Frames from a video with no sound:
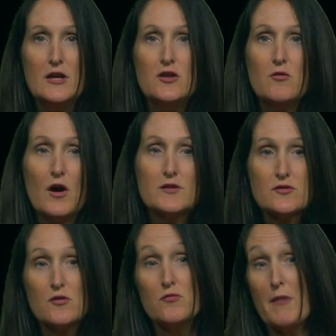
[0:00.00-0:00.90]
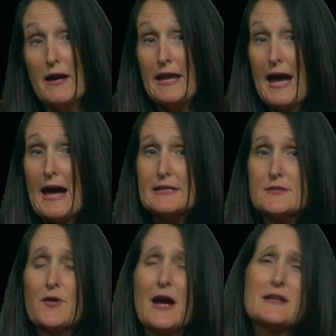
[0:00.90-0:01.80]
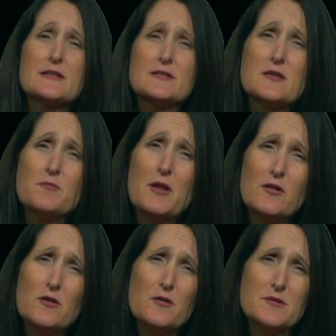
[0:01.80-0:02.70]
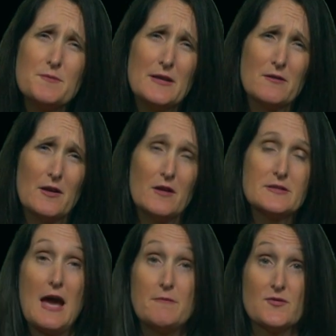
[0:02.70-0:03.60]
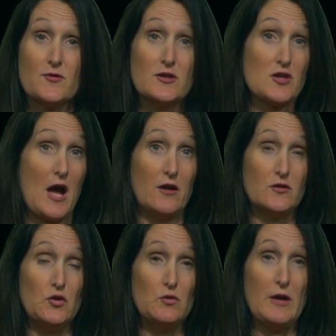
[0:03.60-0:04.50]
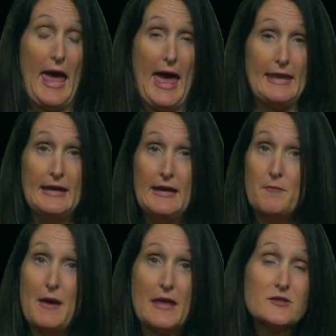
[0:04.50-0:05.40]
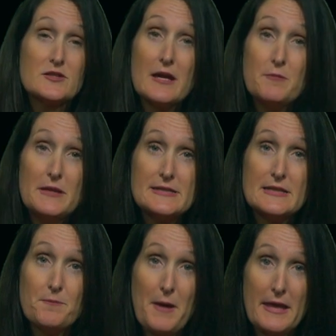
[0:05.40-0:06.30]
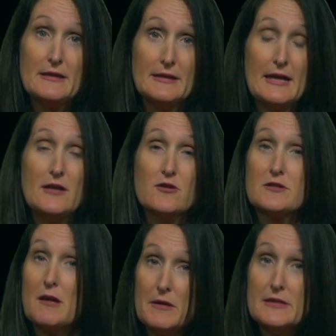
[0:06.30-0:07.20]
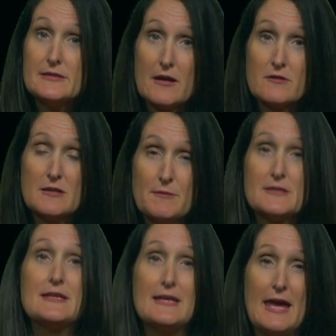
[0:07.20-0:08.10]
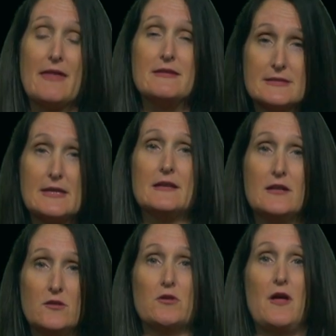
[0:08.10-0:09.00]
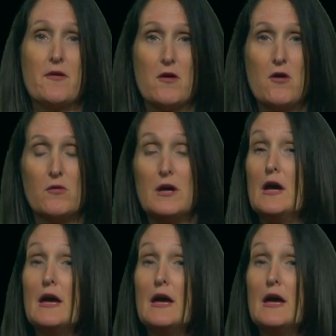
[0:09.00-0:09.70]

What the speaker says: You also might ask for access to the blood glucose meter at all times for a child who can manage diabetes independently, and your diabetes care team has said, yeah, this kid can do it on their own.